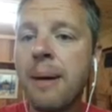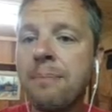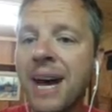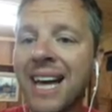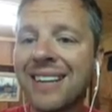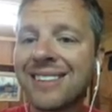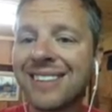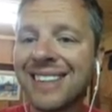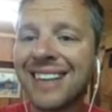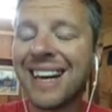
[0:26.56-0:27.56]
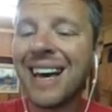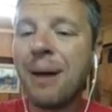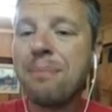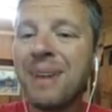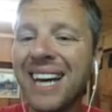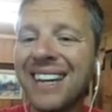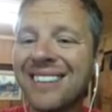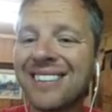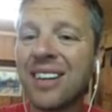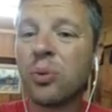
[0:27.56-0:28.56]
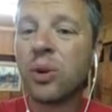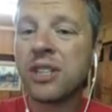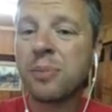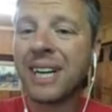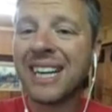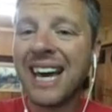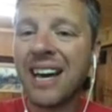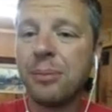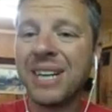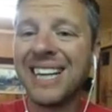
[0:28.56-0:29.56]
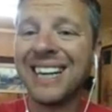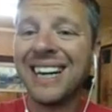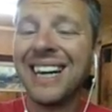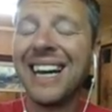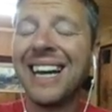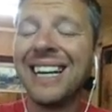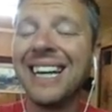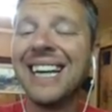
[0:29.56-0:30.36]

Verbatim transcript: Madison makes Richmond Academy an an